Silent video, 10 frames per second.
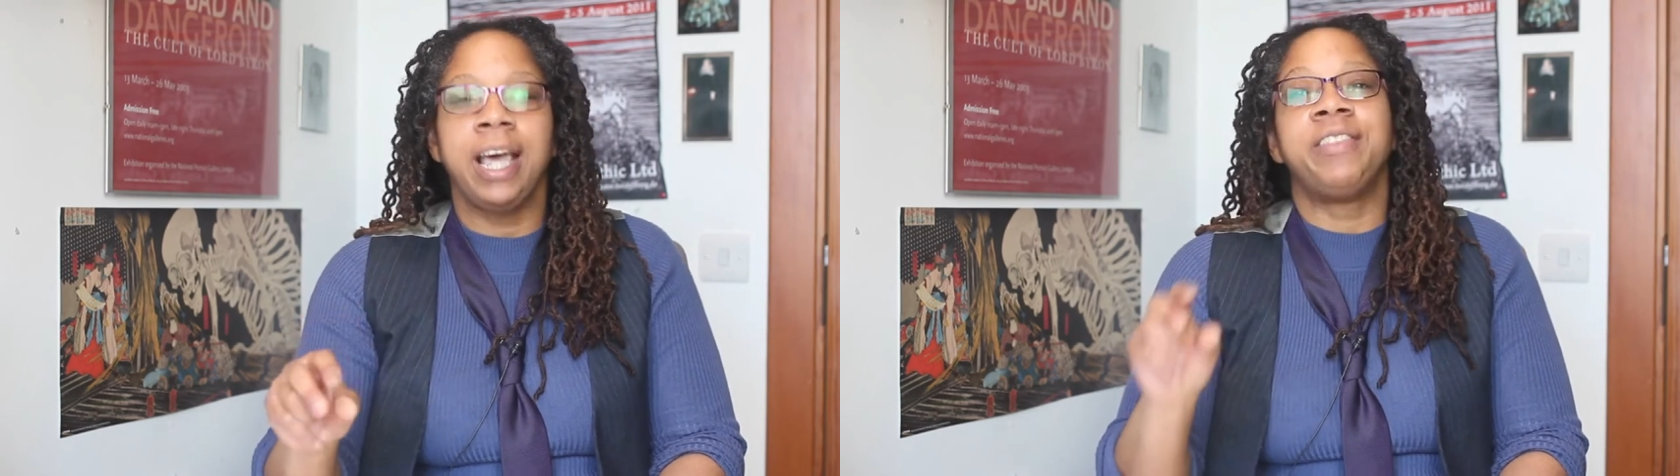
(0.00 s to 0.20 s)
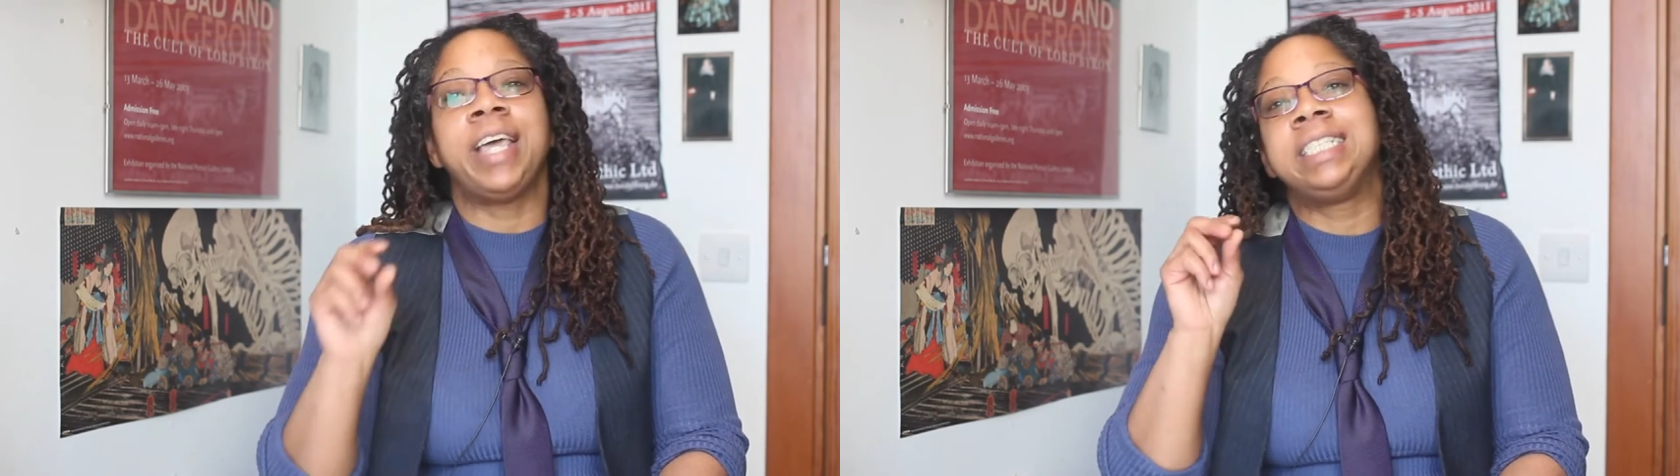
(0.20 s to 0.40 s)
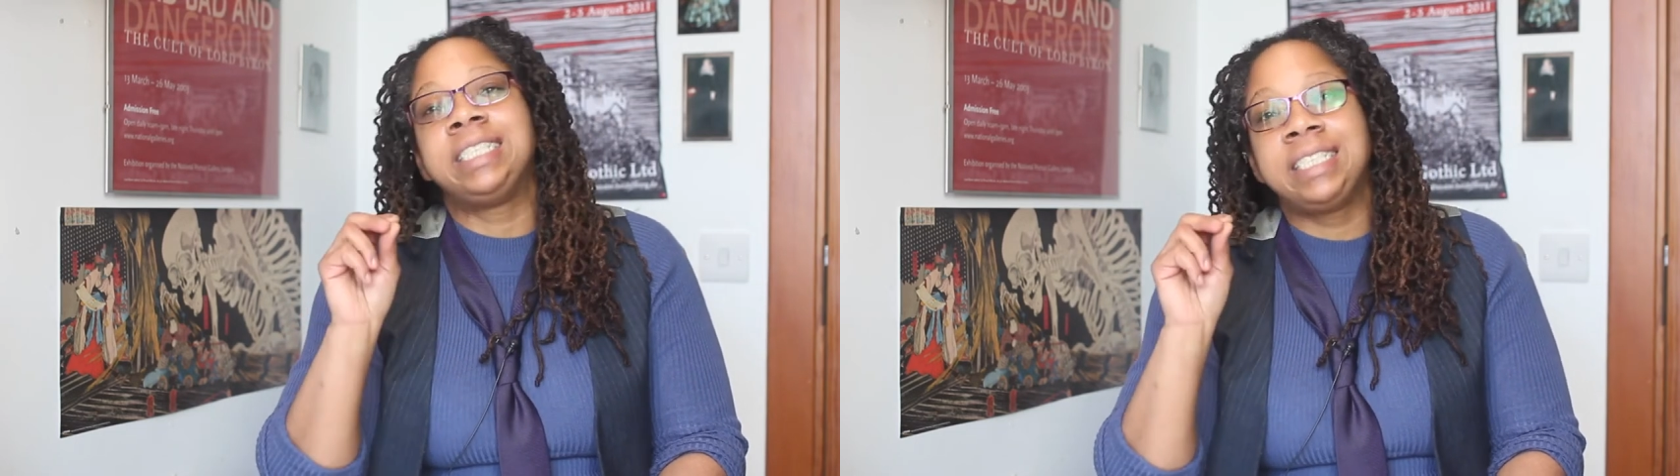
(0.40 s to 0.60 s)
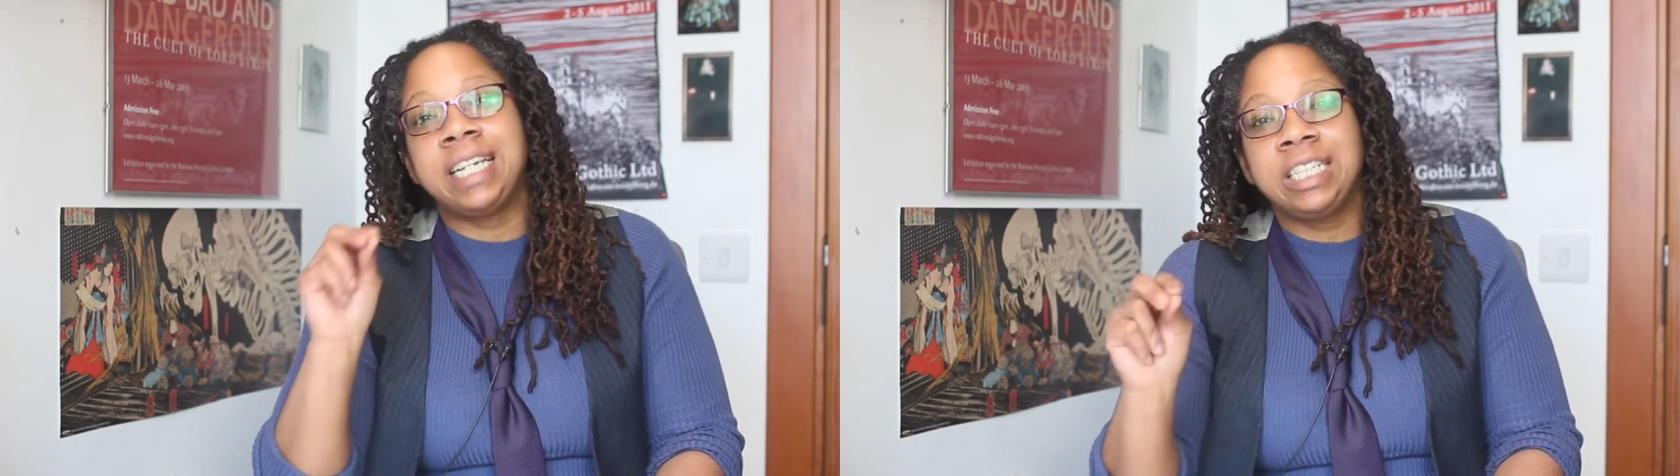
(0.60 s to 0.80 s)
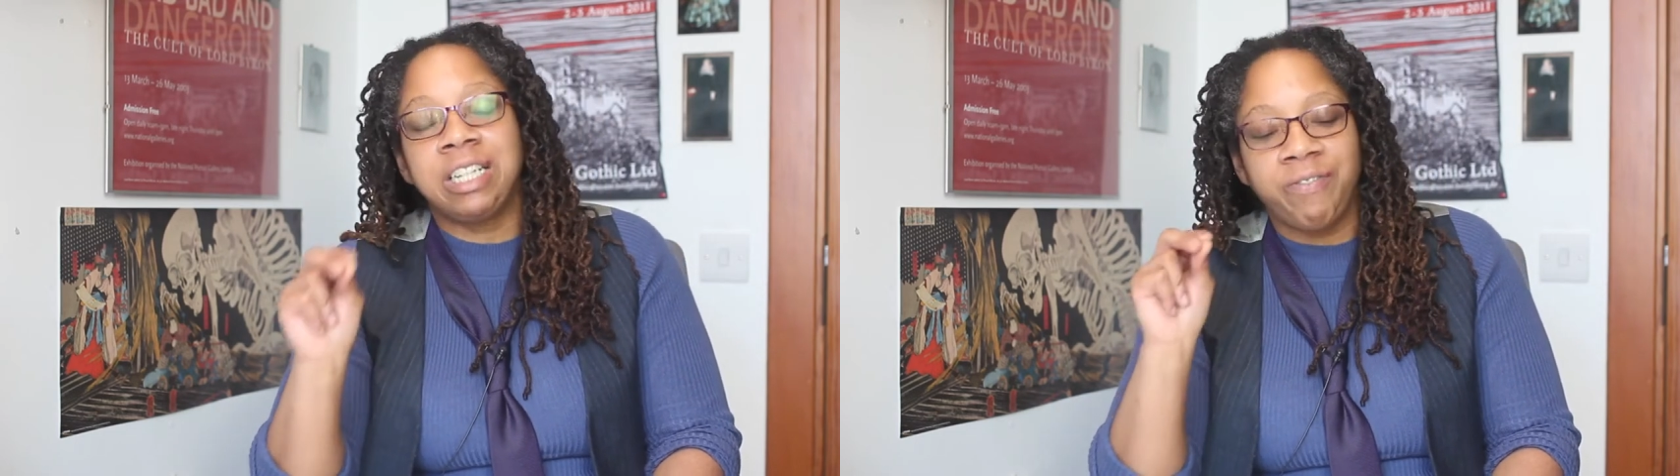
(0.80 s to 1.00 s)
They
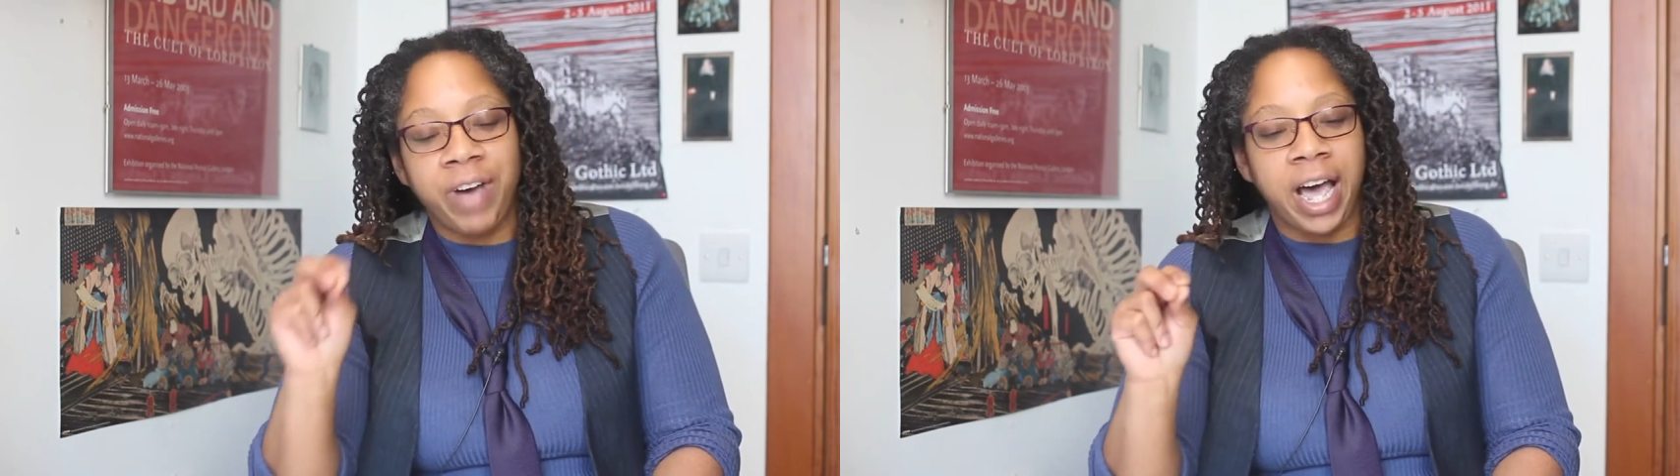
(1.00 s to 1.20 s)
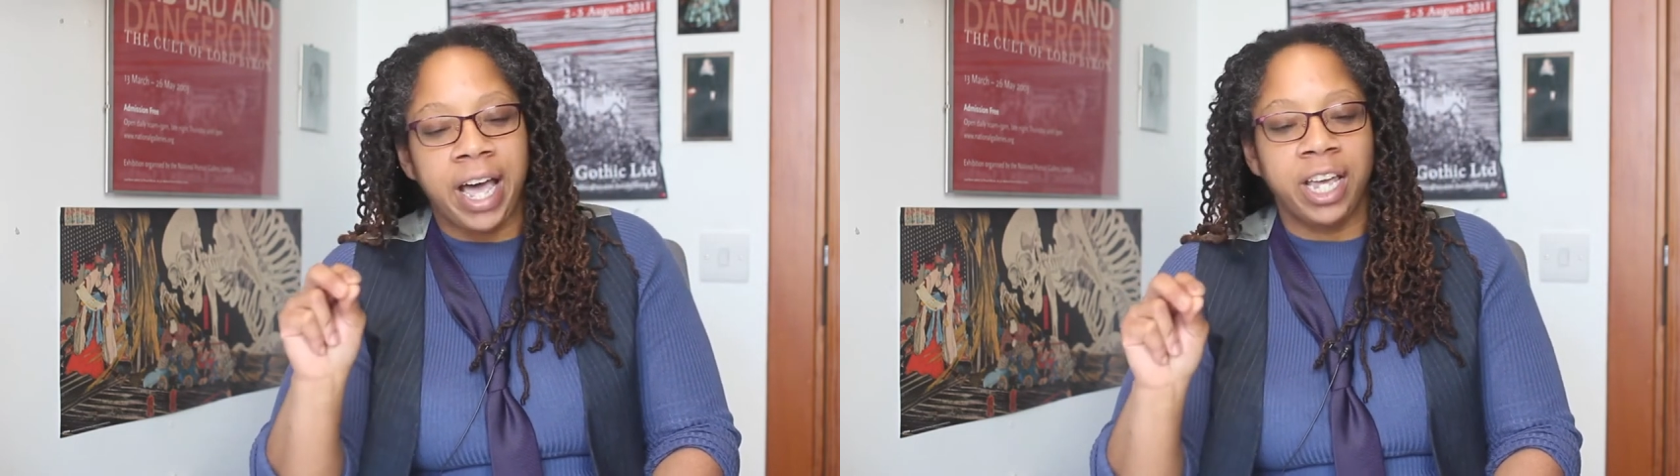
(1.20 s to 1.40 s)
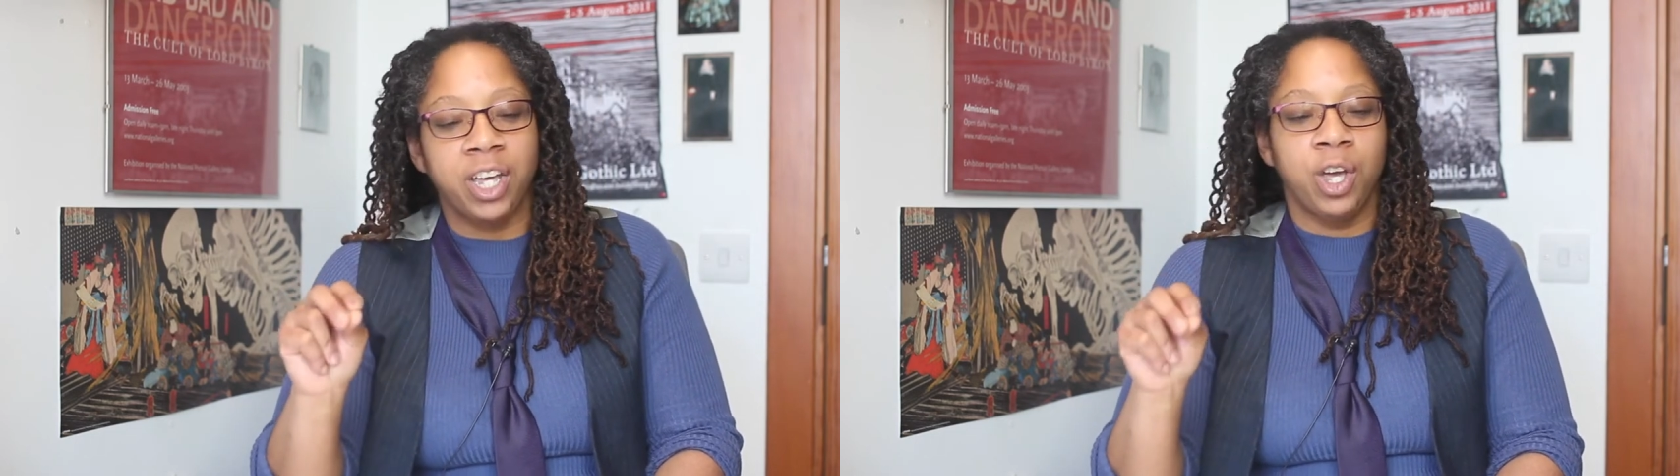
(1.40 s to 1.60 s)
signify